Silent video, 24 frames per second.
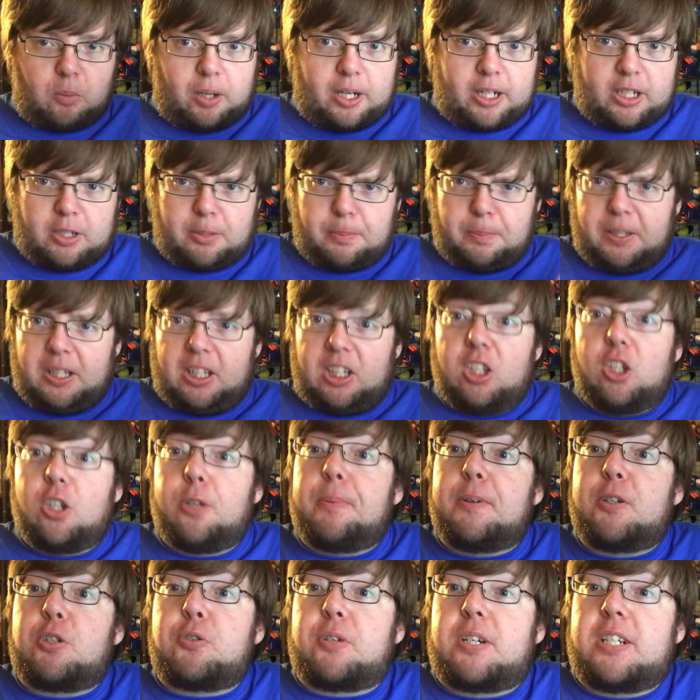wanted to be a little
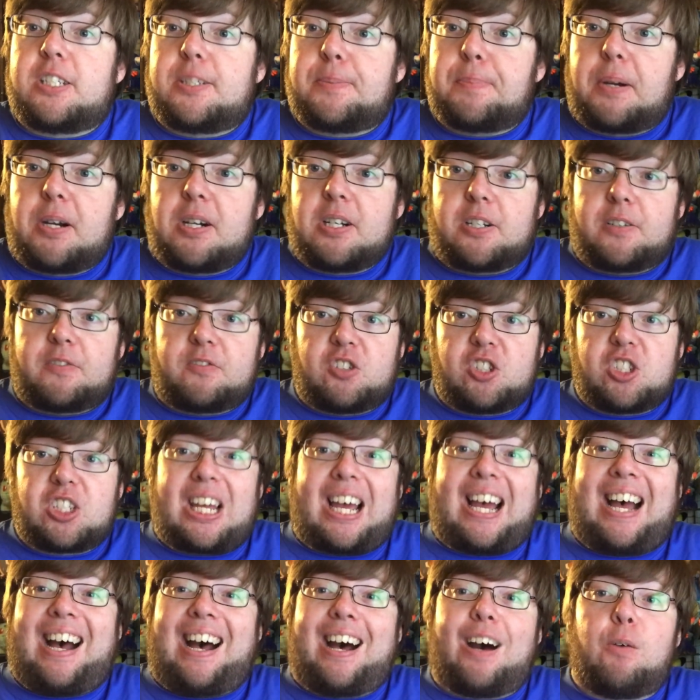bit transparent of just
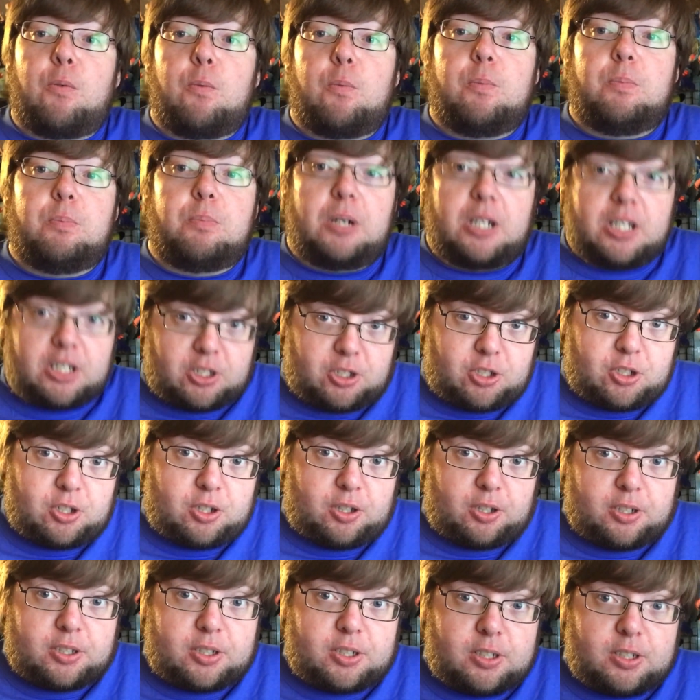how much
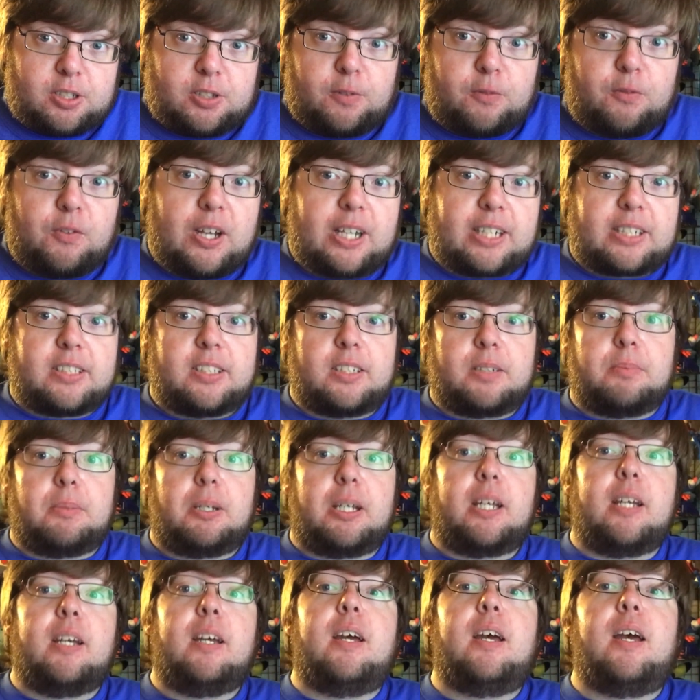this is affecting
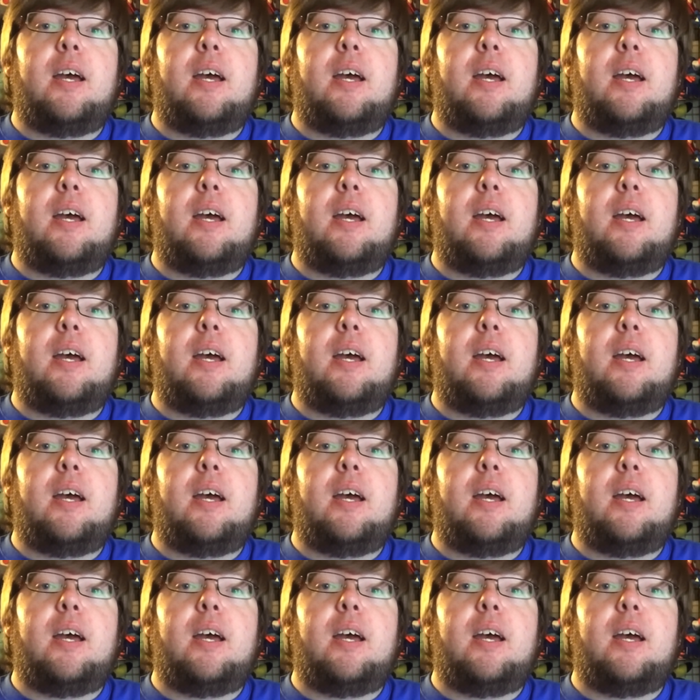me.